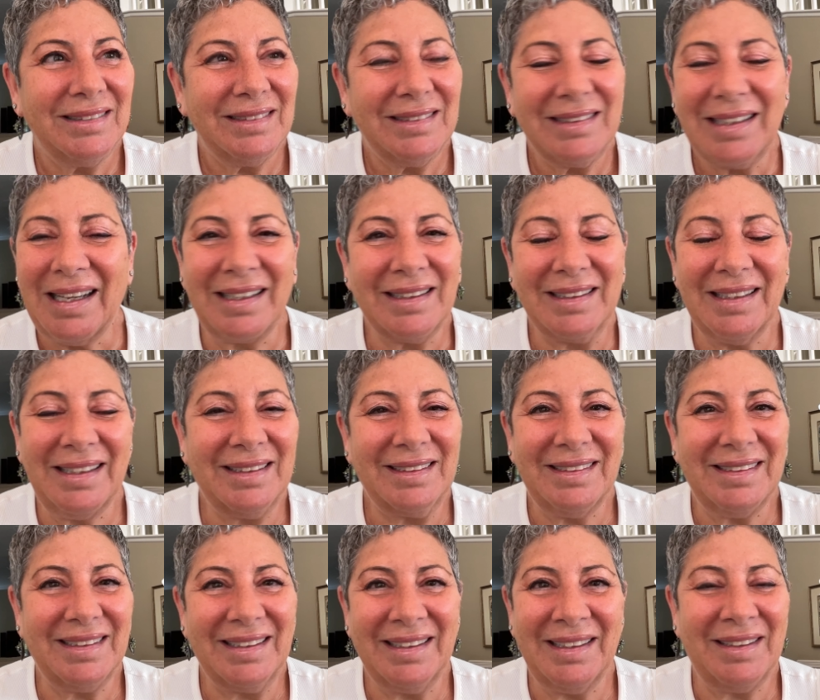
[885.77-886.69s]
I,
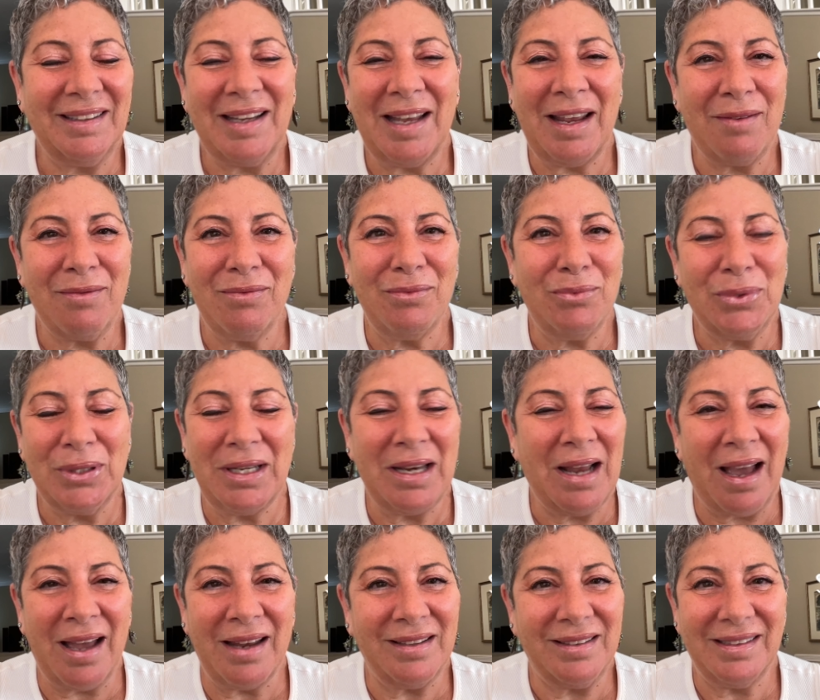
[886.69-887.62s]
it, it, it would
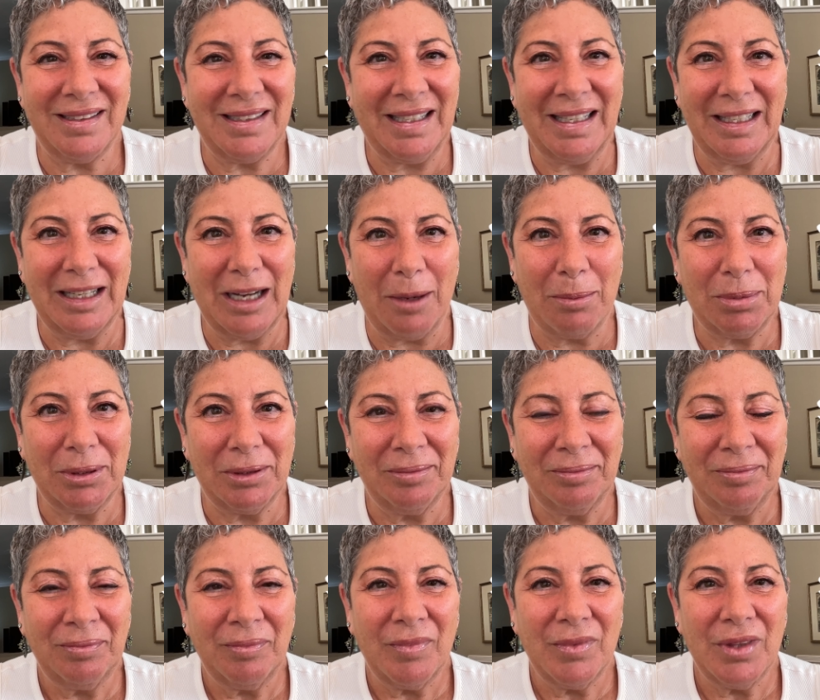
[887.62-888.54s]
not heat up.
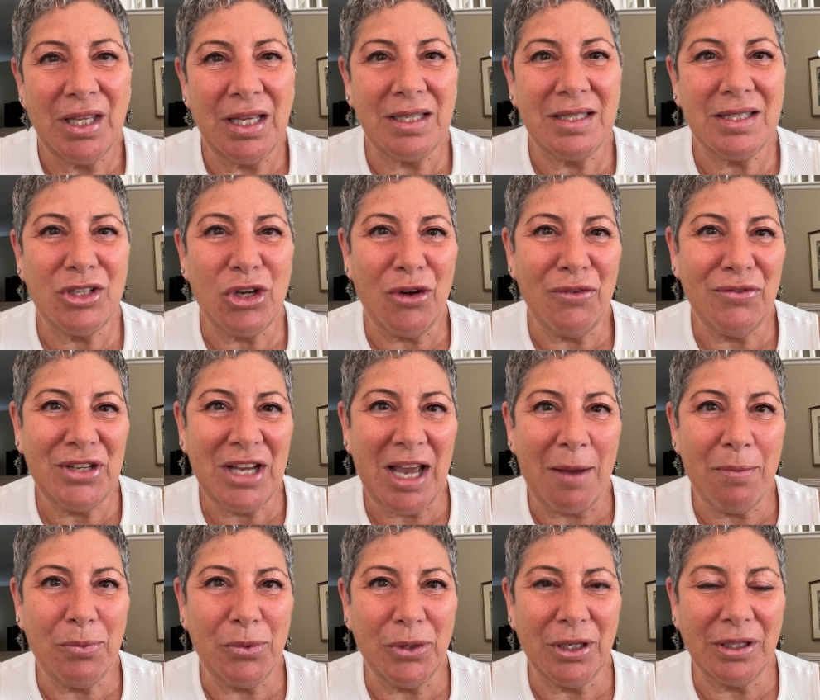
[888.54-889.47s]
The
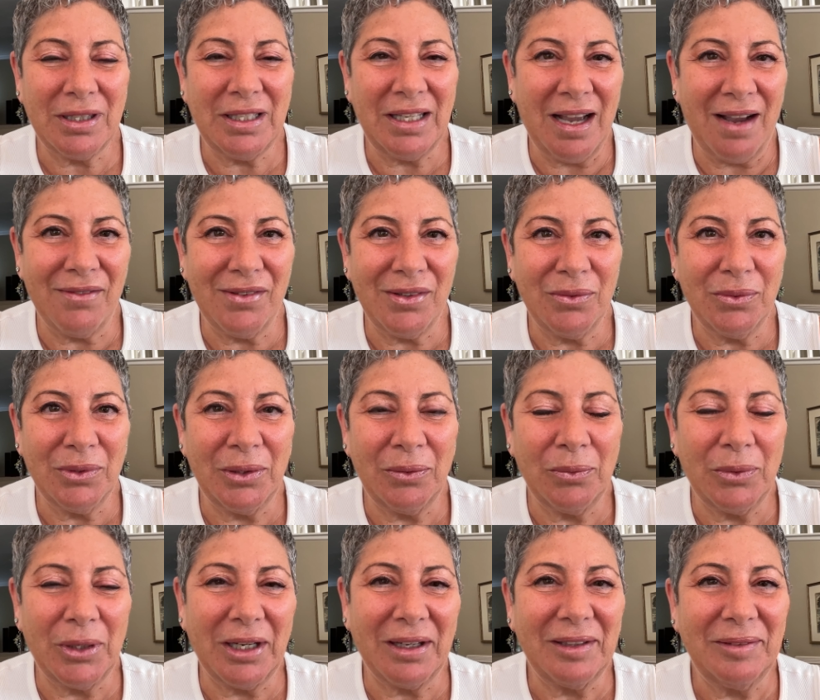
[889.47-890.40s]
stovetop worked, the oven wouldn't
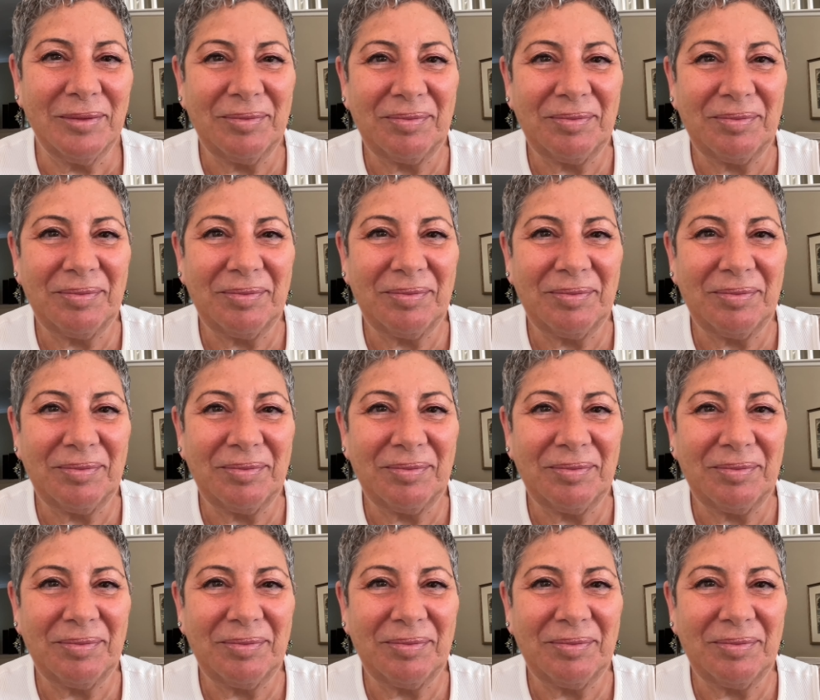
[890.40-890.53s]
work.